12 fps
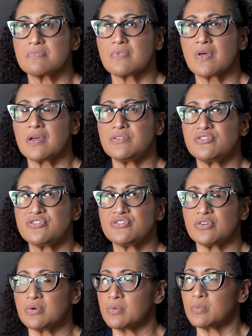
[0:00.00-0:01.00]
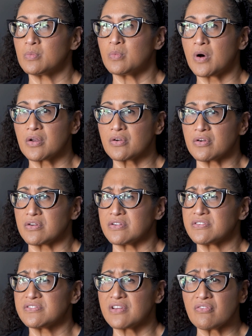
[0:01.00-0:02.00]
I don't want her to
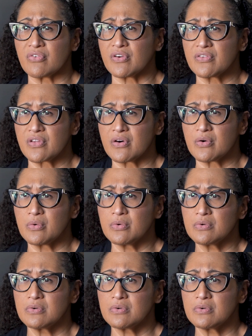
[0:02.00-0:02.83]
suffer, though.